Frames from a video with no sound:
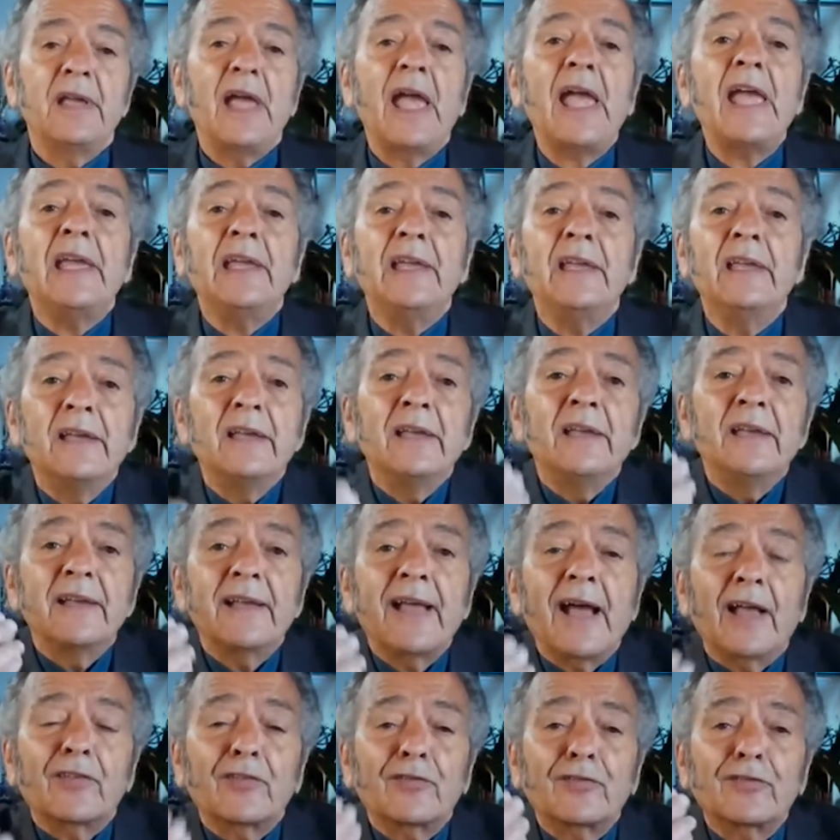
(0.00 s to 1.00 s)
Hey,
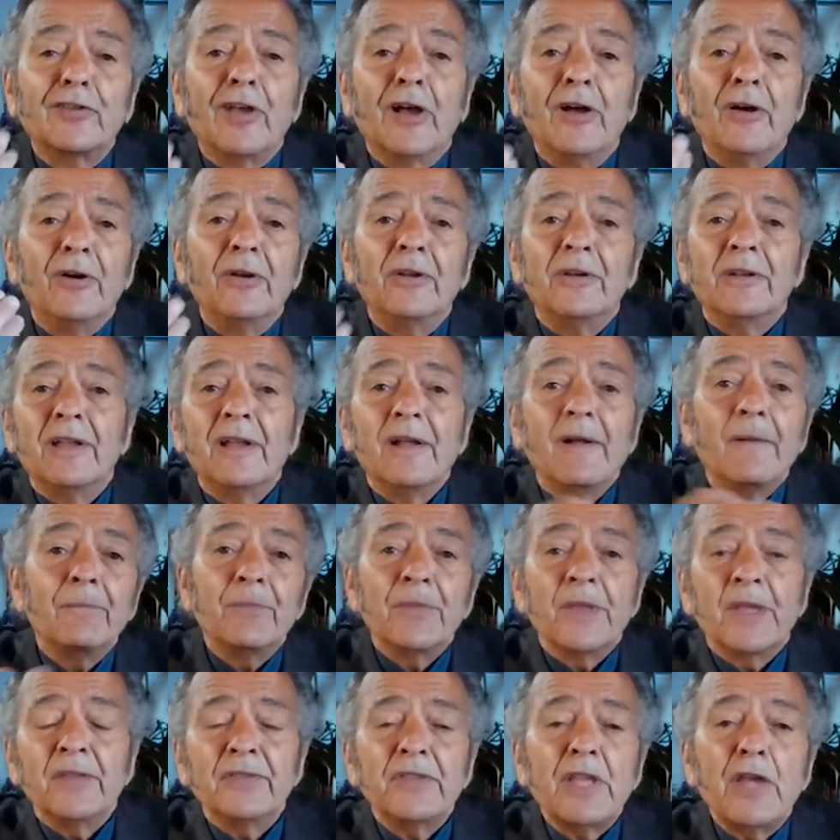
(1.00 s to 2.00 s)
garçon,
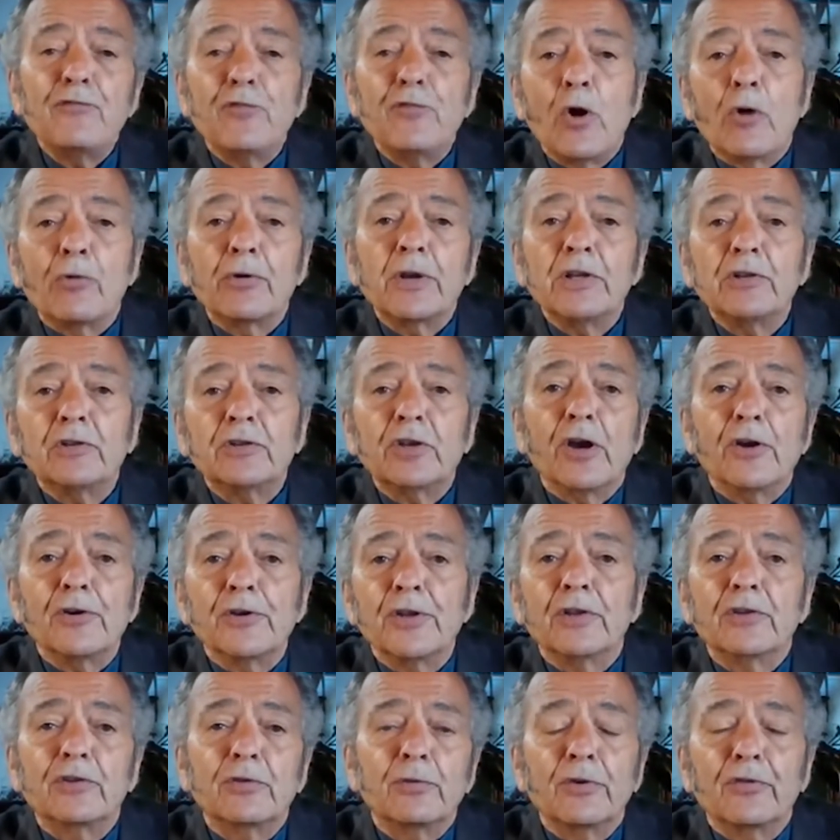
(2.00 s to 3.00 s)
they've already
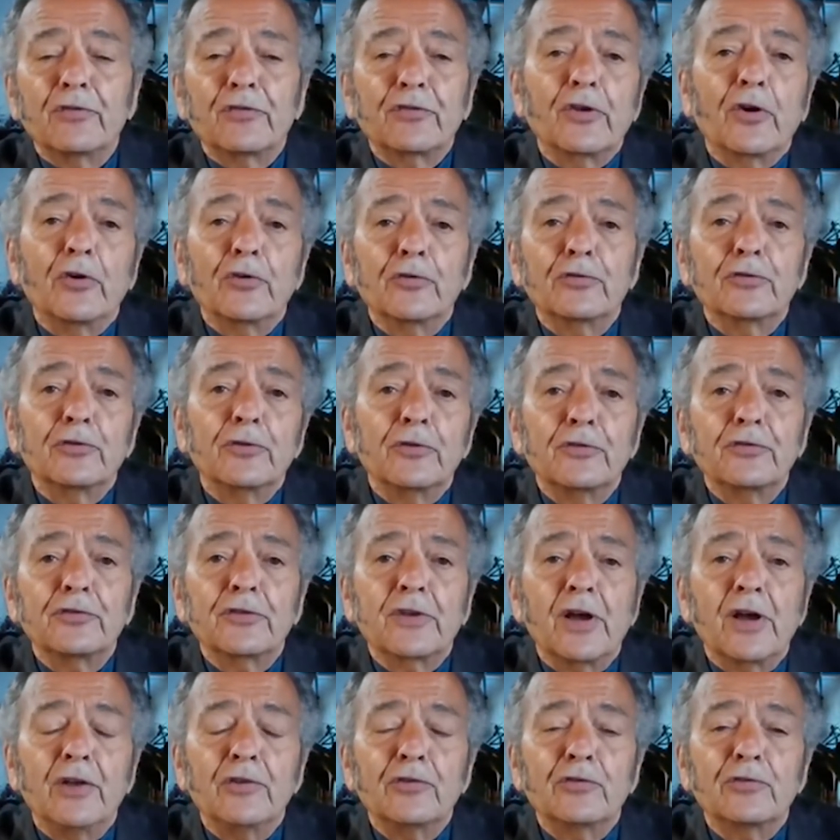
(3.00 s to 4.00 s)
turned into a
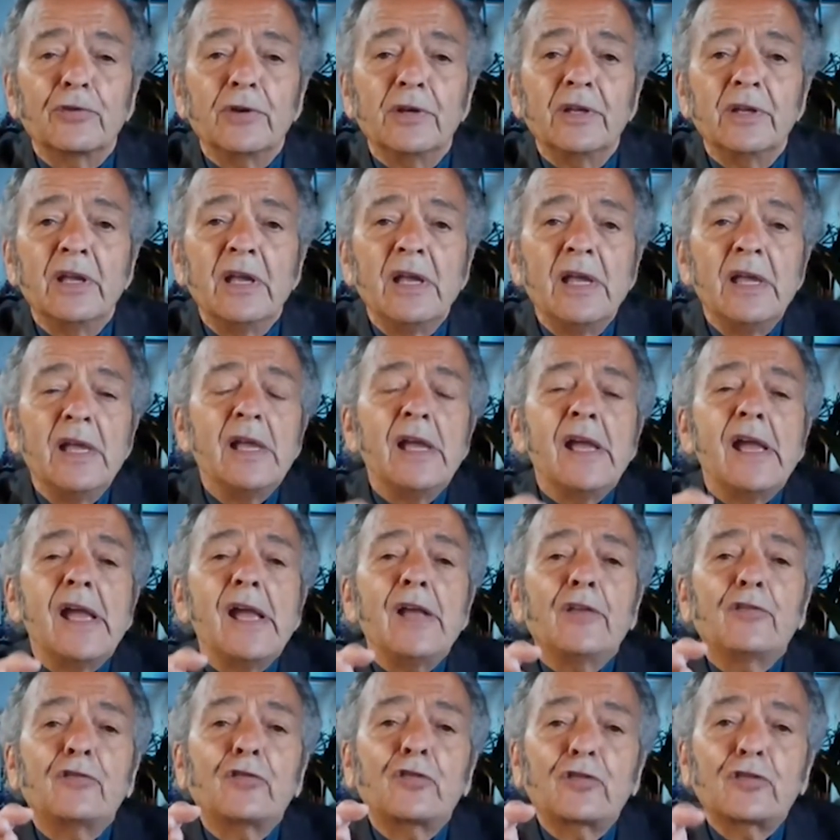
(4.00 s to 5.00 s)
socialist country.
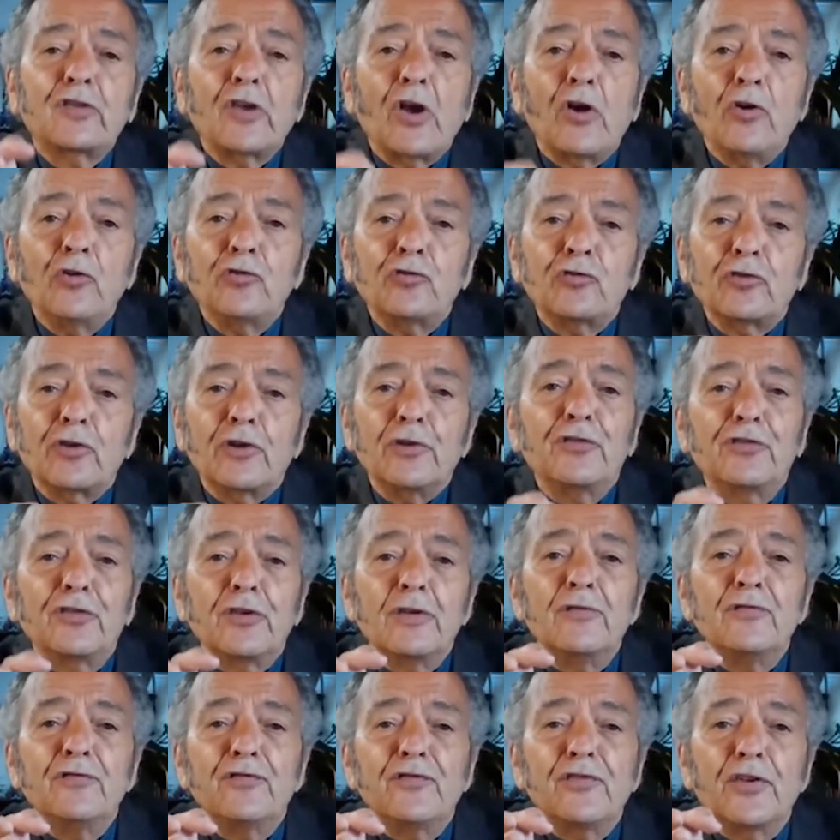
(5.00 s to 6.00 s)
It's
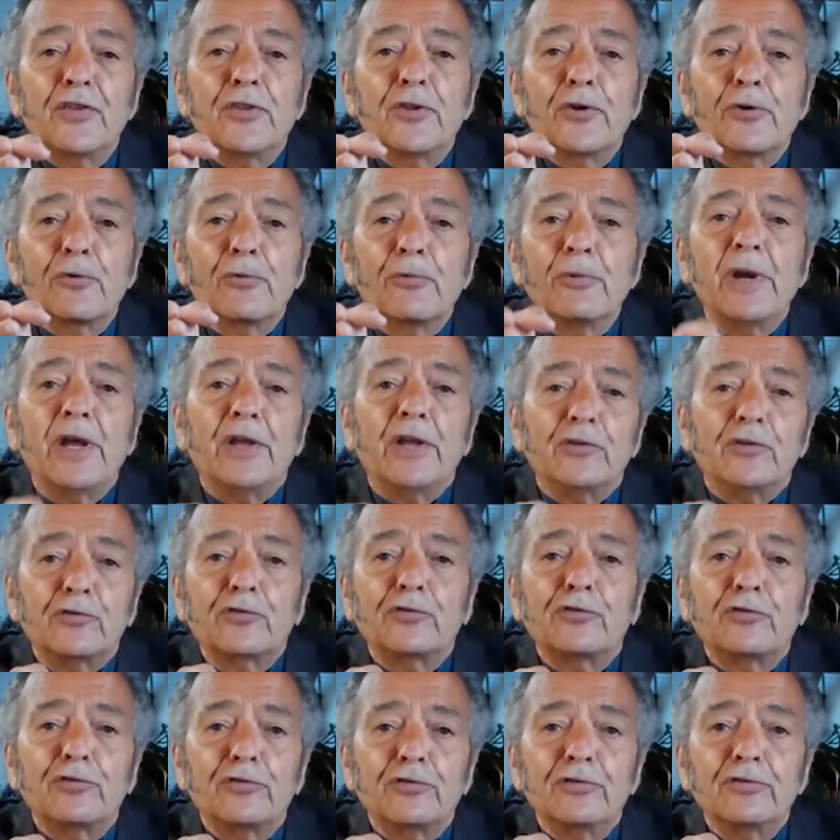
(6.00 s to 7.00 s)
socialism for the
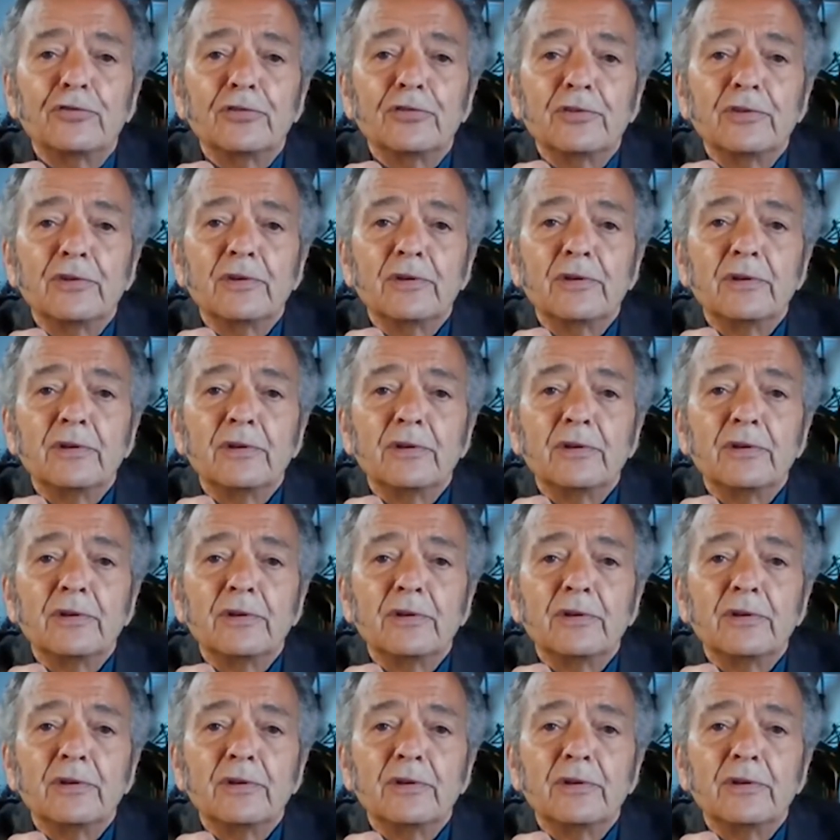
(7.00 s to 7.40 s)
rich.